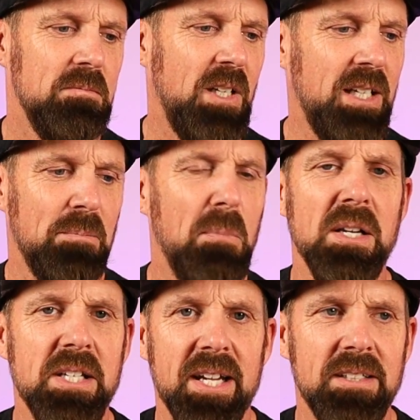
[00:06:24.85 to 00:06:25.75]
like on
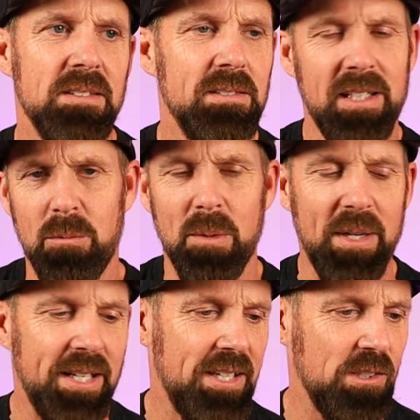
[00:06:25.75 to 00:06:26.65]
Monday, like on one of
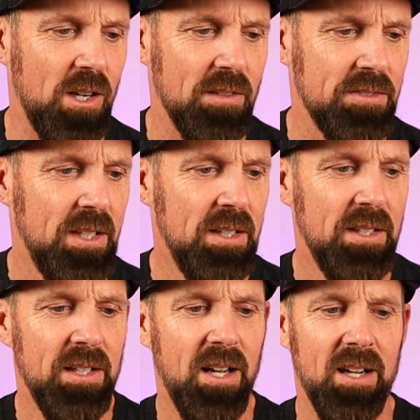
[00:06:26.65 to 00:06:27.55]
my days off.
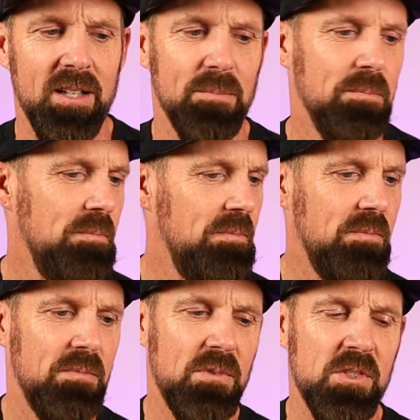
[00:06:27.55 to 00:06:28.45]

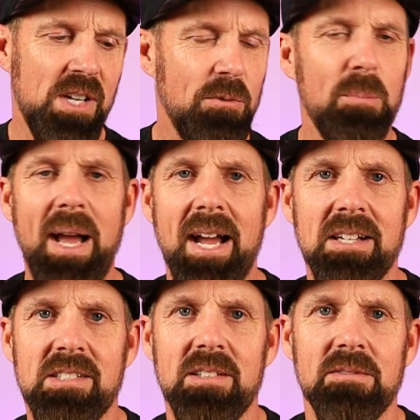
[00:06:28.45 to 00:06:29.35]
Several
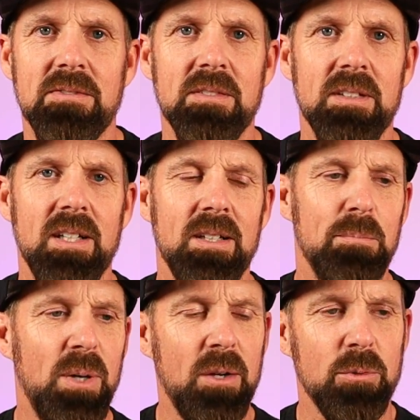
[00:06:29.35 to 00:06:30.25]
bags of
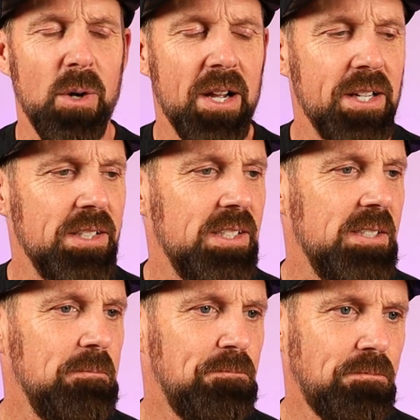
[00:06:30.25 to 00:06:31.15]
brown
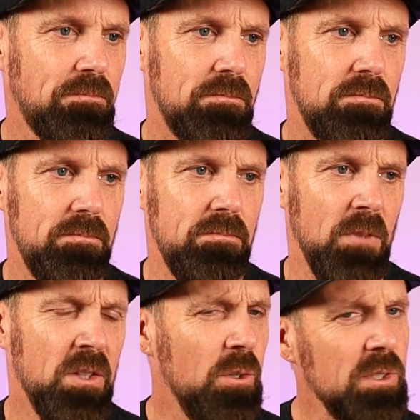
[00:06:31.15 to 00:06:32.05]
rice,
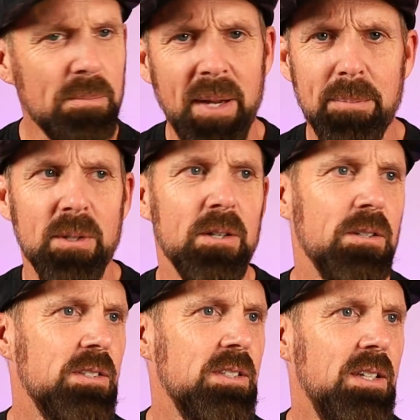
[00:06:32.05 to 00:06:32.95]
throw in some
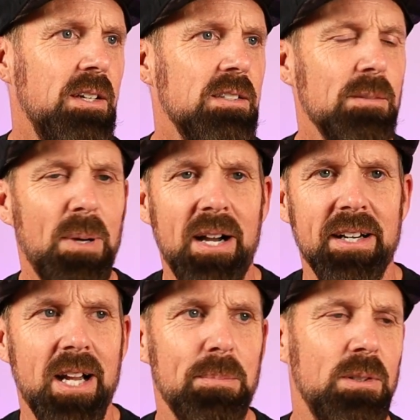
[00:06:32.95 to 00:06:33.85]
peppers, some
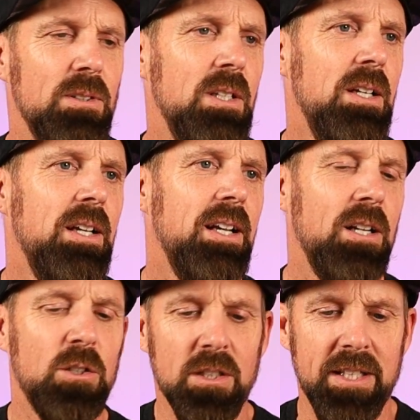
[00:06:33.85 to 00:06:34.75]
pineapple, and
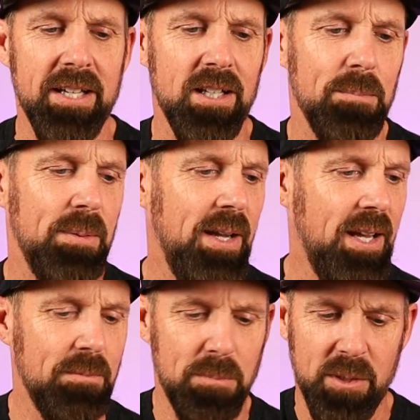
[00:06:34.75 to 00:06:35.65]
I'll cook that up
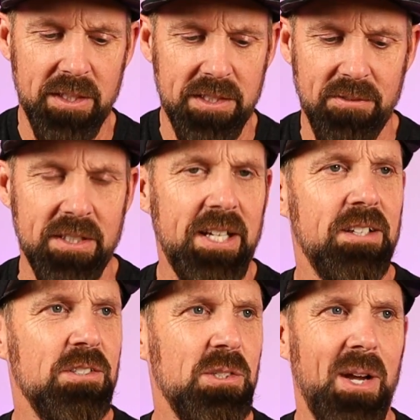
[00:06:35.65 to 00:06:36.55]
and put it in different
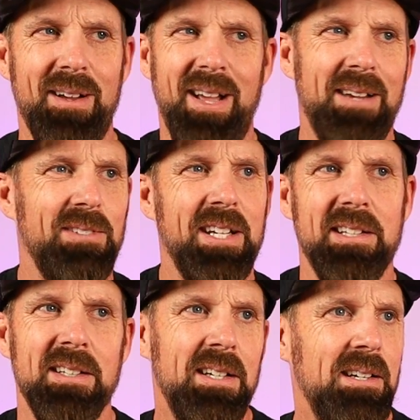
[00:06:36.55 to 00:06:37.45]
containers. So I'll have like
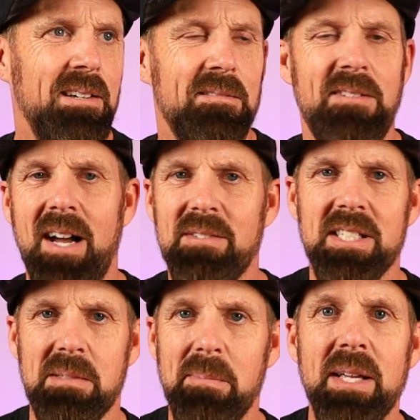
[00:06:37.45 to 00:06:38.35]
5,
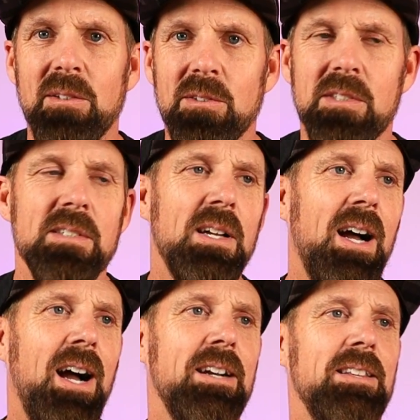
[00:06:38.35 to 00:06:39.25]
6 meals
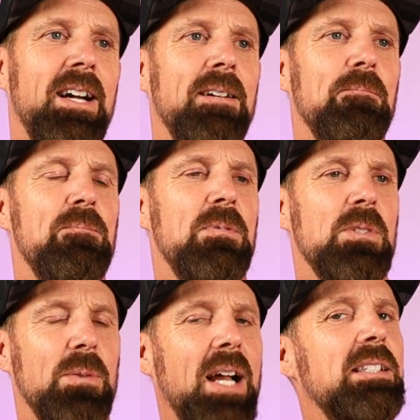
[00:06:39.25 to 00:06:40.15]
out of that.
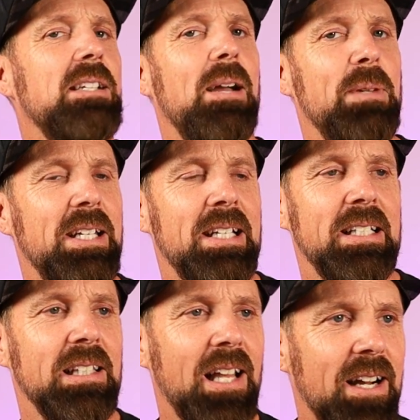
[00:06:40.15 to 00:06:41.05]
So that's, I've been
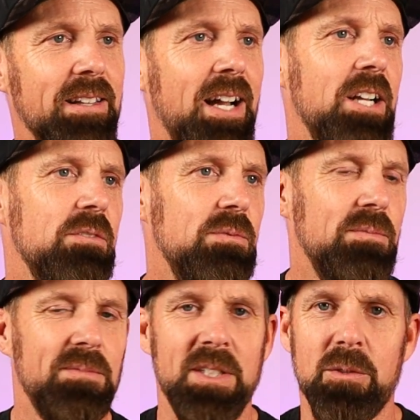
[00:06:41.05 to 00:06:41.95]
eating a lot of that,
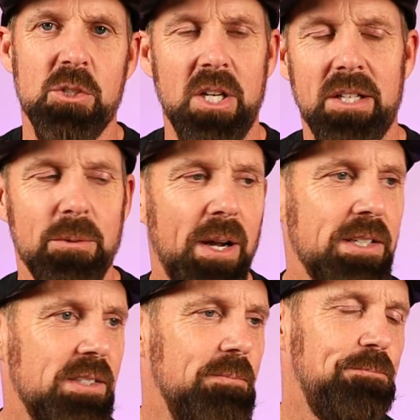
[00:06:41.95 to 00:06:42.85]
you know, chicken and
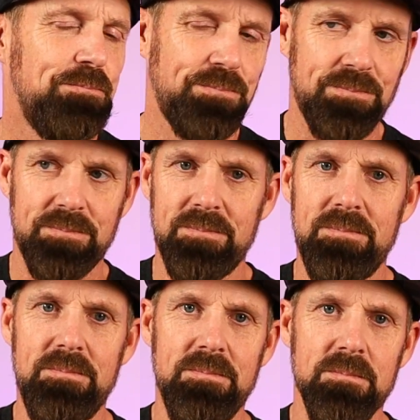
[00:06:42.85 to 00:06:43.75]
rice,
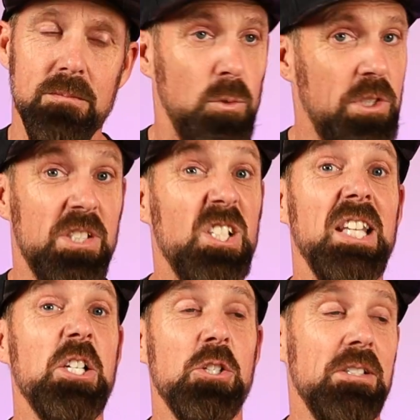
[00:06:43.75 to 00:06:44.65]
which is
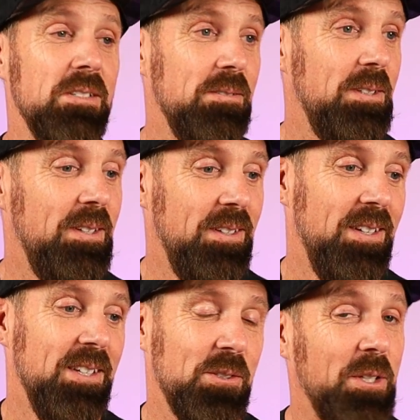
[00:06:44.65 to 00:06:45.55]
delicious.
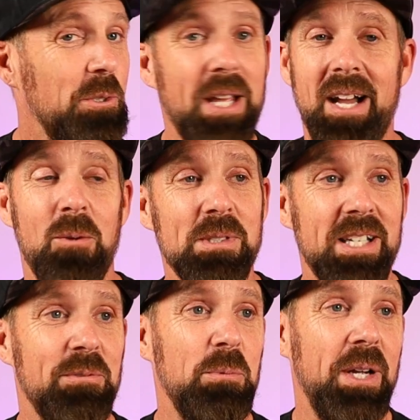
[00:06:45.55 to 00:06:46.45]
So I do that almost
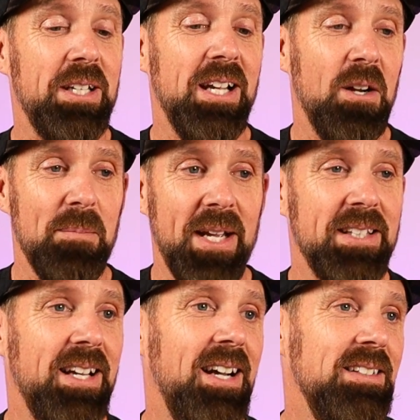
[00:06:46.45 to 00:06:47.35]
every week now. I
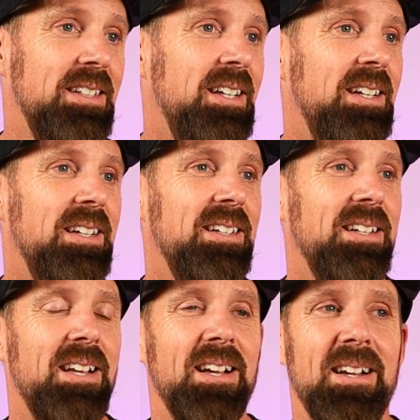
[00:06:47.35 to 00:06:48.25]
make that.
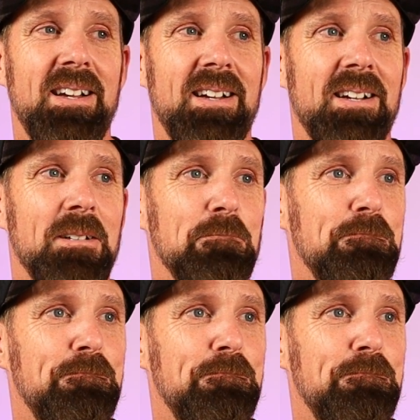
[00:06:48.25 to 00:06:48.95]
I